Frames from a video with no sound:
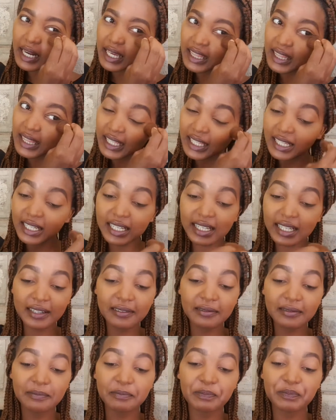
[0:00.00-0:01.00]
I think
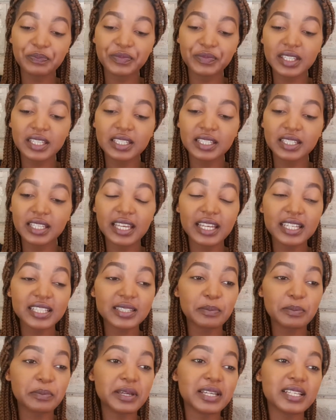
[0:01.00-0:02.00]
it
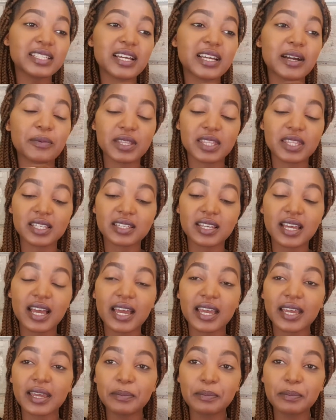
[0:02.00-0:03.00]
gets better with
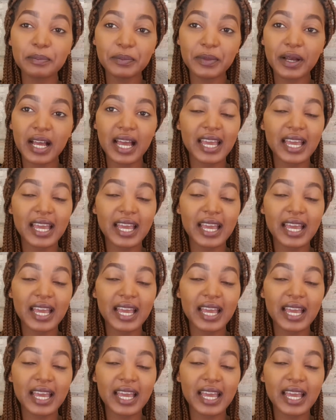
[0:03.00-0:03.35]
time.